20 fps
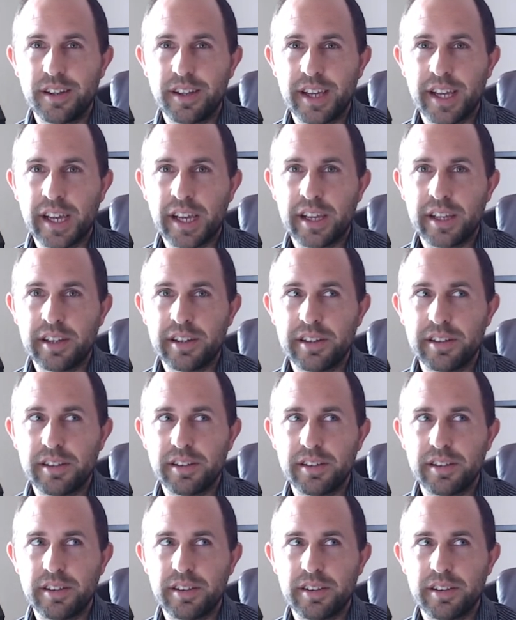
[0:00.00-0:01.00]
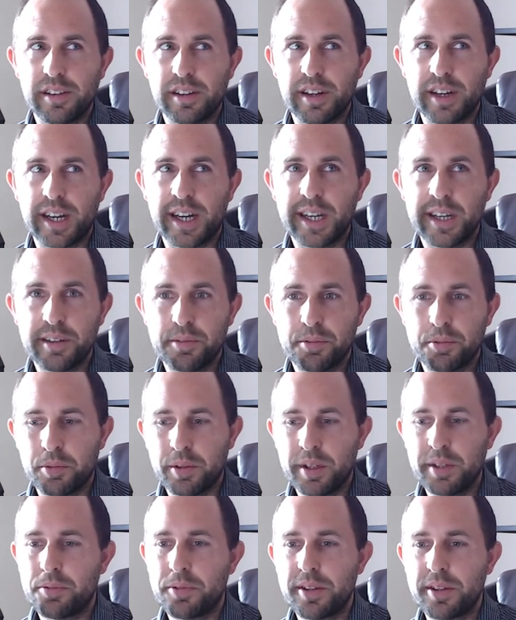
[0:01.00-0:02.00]
And I
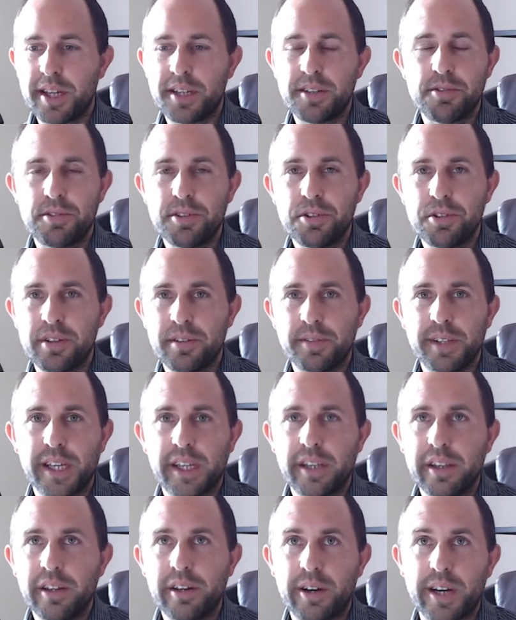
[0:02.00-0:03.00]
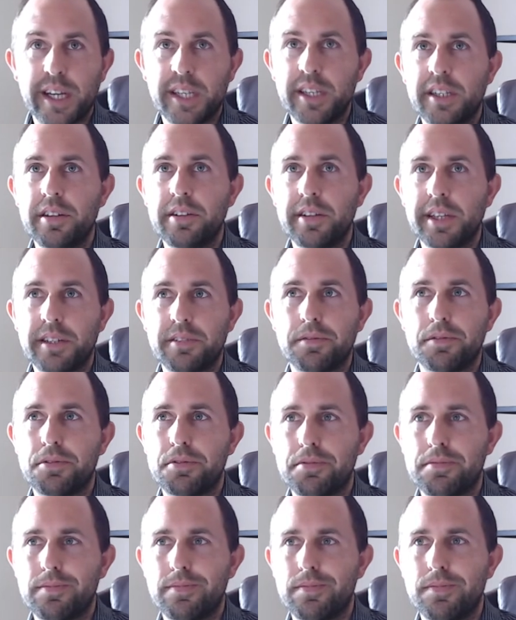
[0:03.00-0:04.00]
went with that decision of like, no, I to like
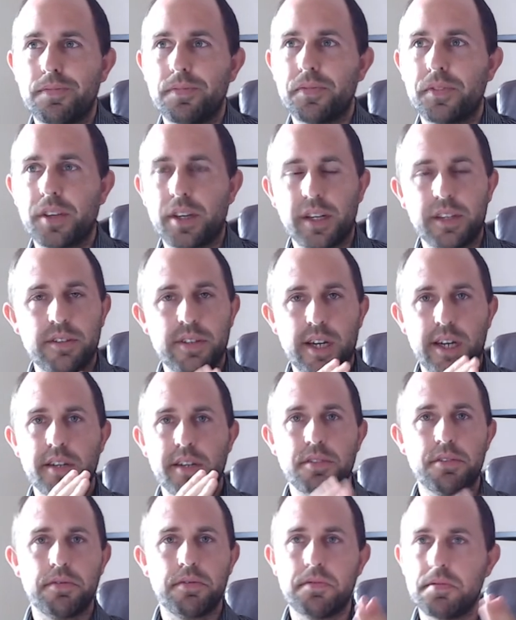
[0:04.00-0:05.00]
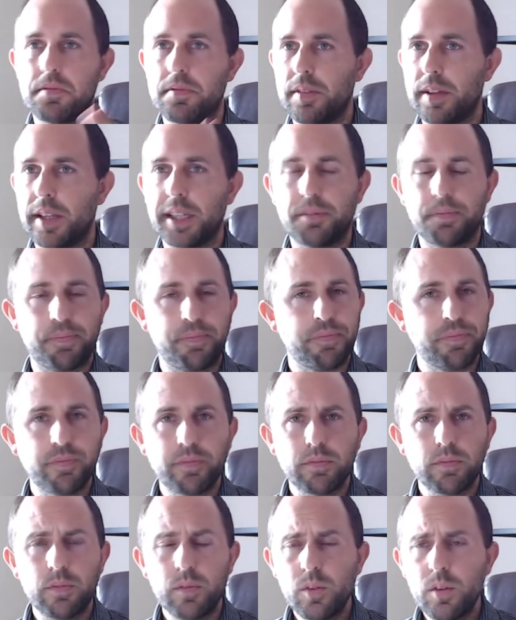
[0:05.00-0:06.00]
just cut ties, like
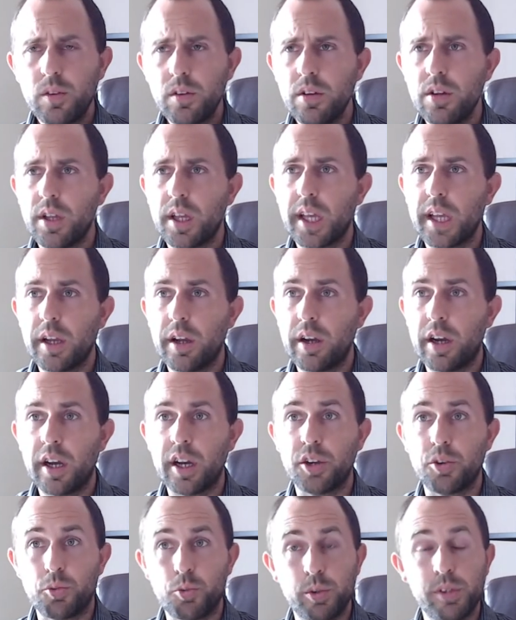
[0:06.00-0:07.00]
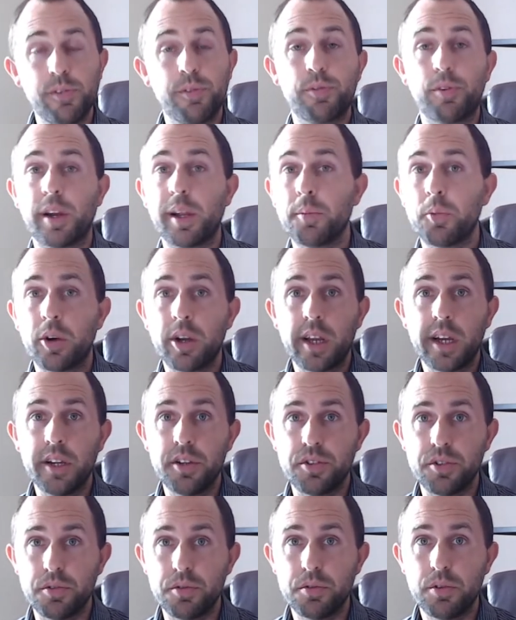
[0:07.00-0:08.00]
reframe what I
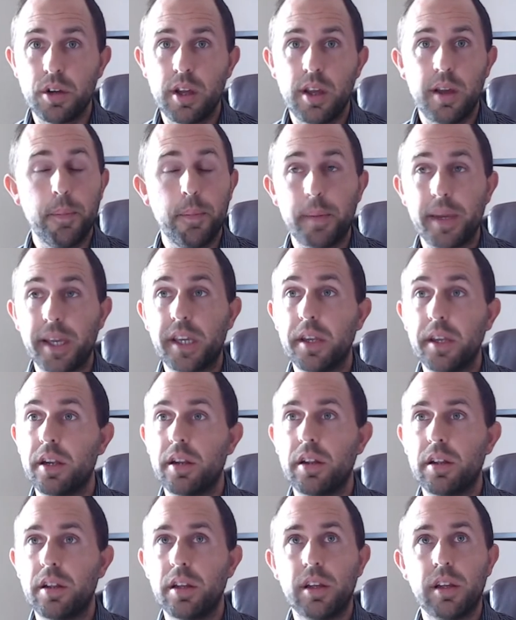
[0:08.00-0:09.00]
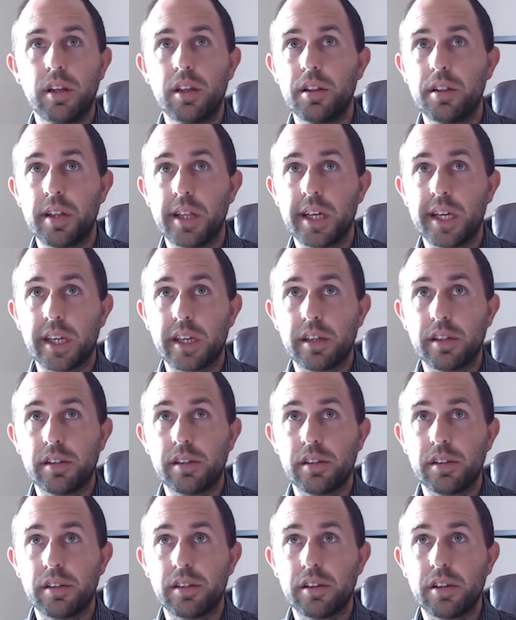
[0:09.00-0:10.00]
do, make it like
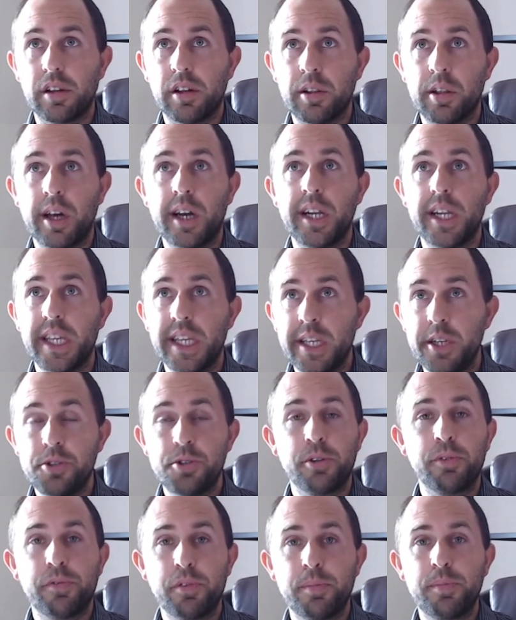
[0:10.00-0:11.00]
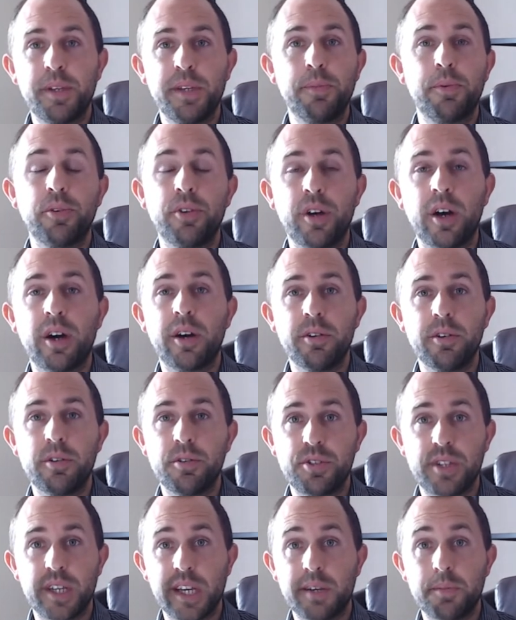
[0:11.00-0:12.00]
a lot easier for people to
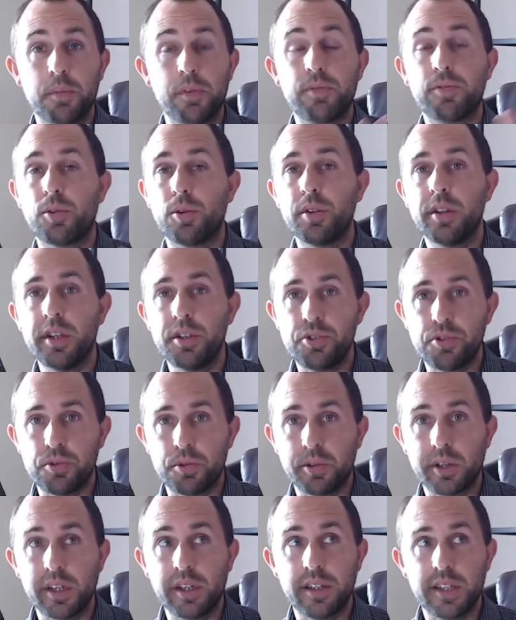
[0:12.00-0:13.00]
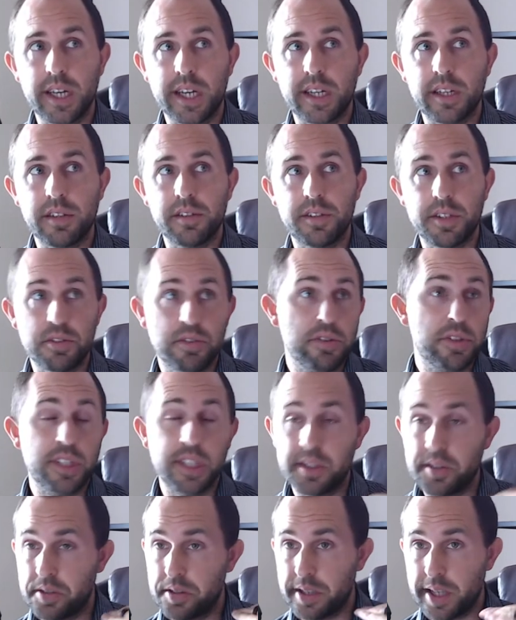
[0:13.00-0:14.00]
understand before they join that this is
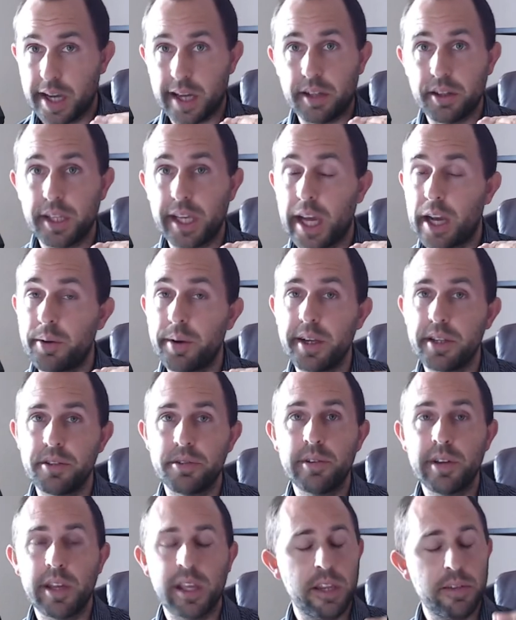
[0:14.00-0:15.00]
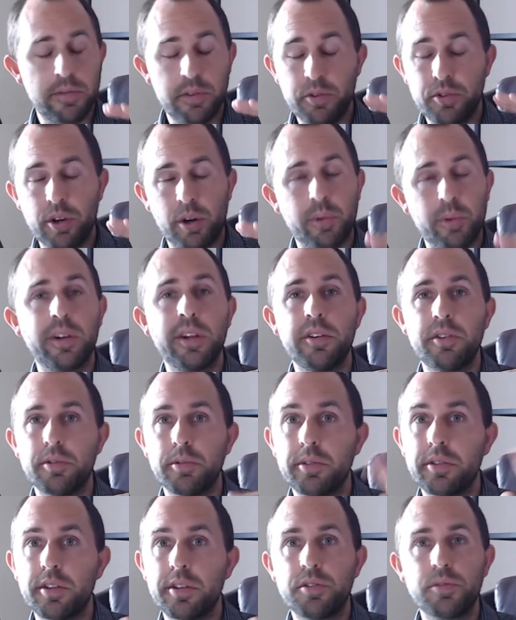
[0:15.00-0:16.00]
exactly how I do it. And if you don't want to
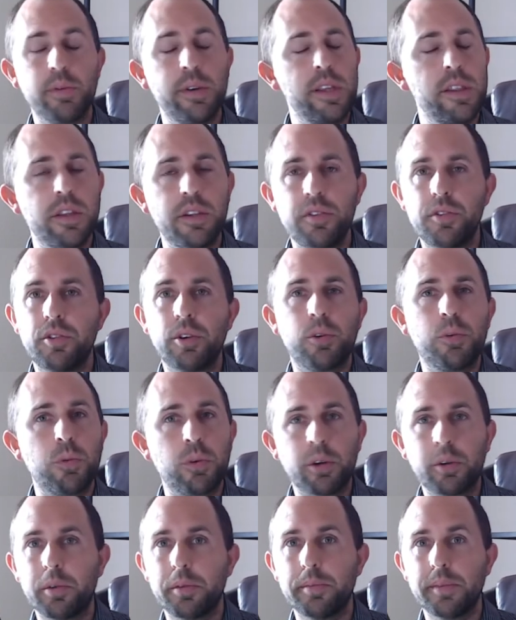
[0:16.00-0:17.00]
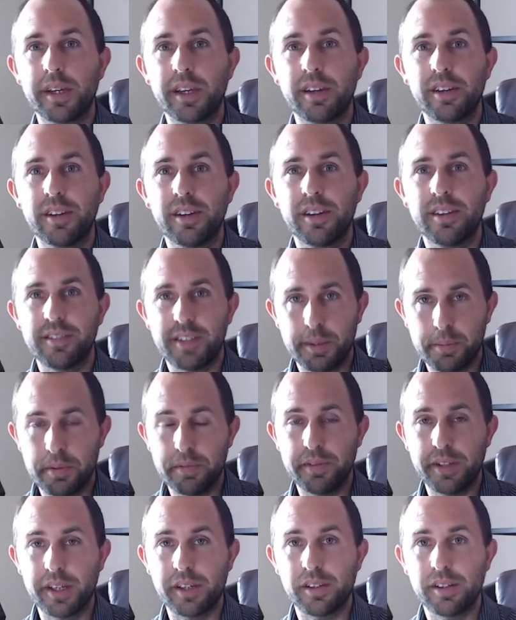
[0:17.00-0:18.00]
do it this way, then don't work with me, type of
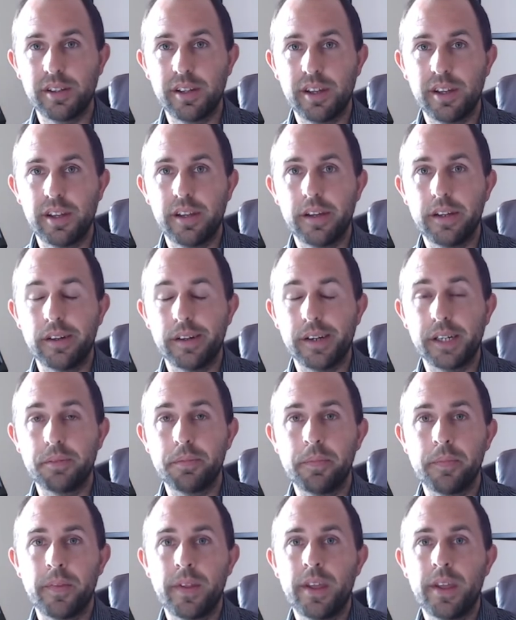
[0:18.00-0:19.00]
thing, right?